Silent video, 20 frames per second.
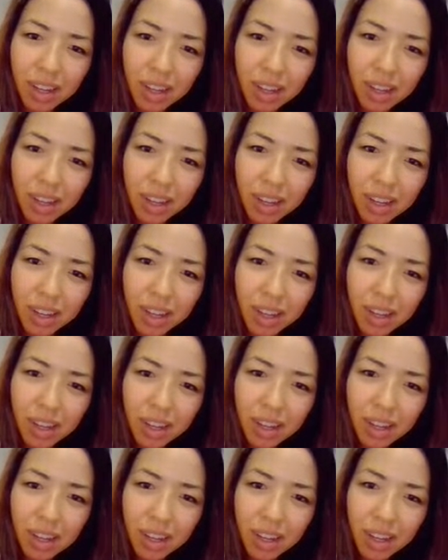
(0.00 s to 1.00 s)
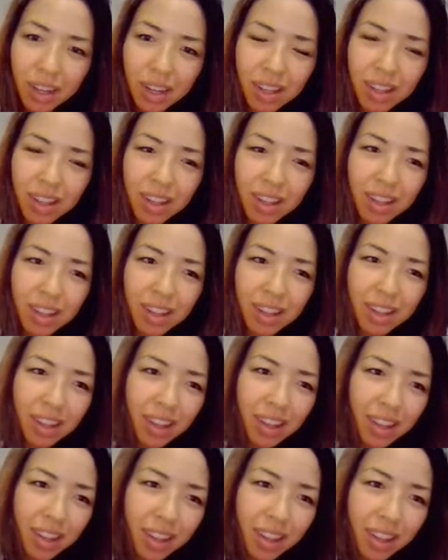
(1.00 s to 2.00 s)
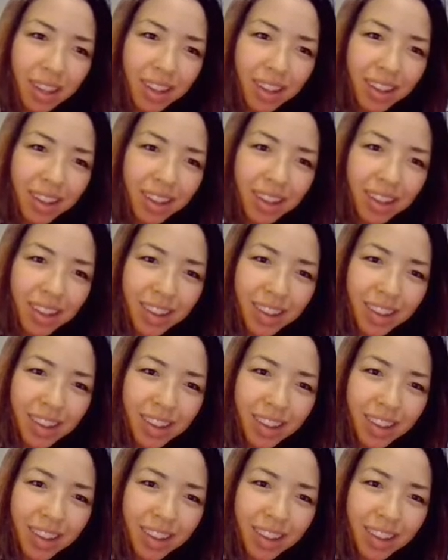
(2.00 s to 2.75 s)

No one is speaking in this clip.